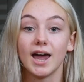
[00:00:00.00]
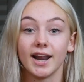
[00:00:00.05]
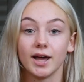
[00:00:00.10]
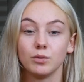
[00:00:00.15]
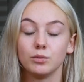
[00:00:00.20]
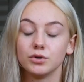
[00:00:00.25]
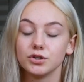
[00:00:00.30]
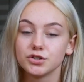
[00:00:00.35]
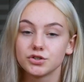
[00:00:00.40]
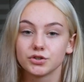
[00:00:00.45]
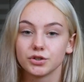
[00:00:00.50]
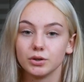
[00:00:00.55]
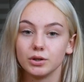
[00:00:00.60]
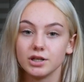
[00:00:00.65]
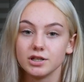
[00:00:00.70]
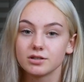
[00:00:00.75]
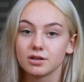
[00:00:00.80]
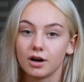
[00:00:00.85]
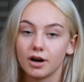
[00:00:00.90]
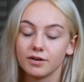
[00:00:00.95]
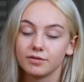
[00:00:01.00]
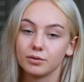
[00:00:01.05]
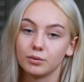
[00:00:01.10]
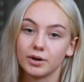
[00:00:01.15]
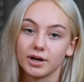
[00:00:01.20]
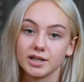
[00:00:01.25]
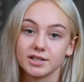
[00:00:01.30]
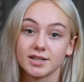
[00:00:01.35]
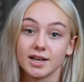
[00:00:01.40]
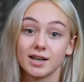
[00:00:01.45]
And I was truly sorry for
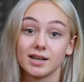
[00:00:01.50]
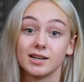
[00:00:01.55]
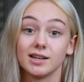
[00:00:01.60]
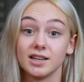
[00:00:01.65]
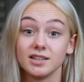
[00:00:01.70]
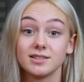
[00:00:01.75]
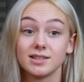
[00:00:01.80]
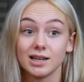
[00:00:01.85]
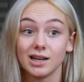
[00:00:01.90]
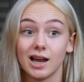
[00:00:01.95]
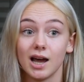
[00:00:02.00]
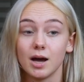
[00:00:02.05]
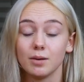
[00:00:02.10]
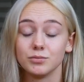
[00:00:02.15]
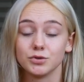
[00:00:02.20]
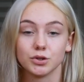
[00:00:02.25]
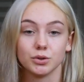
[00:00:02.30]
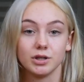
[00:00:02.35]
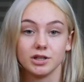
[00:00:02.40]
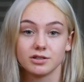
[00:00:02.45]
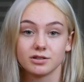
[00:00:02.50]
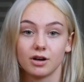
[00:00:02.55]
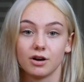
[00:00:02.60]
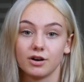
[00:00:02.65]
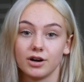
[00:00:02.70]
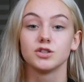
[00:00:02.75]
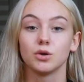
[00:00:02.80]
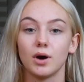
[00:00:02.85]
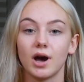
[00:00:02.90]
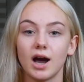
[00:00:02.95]
what I said, and I still am truly
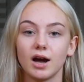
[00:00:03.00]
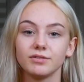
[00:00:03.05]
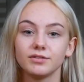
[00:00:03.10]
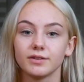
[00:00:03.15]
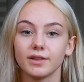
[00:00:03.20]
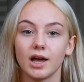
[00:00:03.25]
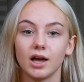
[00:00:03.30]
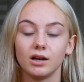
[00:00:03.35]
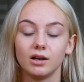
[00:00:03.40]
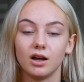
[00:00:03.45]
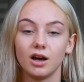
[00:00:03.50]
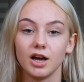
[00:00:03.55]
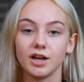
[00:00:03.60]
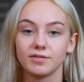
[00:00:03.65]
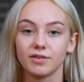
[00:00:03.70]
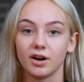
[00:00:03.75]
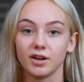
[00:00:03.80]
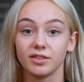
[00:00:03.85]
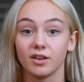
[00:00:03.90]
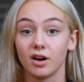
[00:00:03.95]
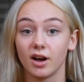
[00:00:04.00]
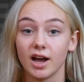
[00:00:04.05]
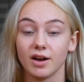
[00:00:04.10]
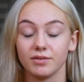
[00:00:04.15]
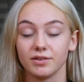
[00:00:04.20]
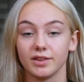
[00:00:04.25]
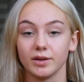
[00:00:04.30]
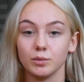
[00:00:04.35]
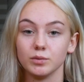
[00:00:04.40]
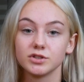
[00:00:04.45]
sorry. So after that live, I thought
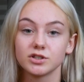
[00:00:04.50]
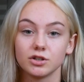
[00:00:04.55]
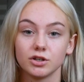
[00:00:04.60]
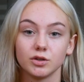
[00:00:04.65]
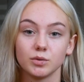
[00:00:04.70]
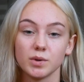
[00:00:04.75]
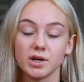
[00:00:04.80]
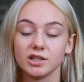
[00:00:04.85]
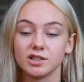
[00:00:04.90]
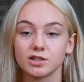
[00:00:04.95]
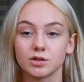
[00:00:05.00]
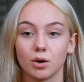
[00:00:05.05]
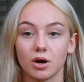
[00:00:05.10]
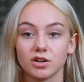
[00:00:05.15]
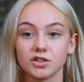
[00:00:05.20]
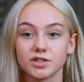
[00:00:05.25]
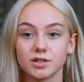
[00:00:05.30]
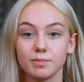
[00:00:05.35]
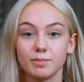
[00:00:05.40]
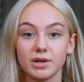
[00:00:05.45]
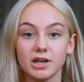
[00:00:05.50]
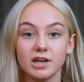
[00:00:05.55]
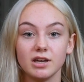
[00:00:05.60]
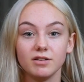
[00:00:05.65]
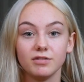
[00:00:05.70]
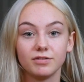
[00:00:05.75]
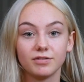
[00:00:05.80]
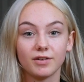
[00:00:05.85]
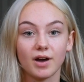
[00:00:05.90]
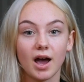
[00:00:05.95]
everything was good. We had squashed the
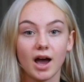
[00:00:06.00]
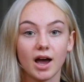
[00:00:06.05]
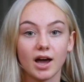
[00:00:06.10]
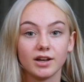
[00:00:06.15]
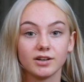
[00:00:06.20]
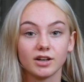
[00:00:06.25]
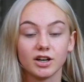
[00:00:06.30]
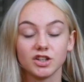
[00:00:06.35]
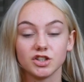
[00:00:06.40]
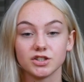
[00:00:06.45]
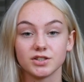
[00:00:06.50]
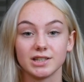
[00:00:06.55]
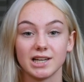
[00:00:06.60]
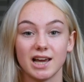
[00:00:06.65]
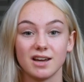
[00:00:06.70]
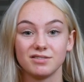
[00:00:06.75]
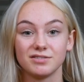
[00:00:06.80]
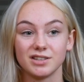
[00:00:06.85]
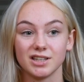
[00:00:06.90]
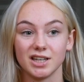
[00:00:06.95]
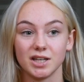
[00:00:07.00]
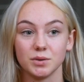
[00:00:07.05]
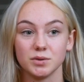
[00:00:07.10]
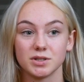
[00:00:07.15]
beef, and I just left it.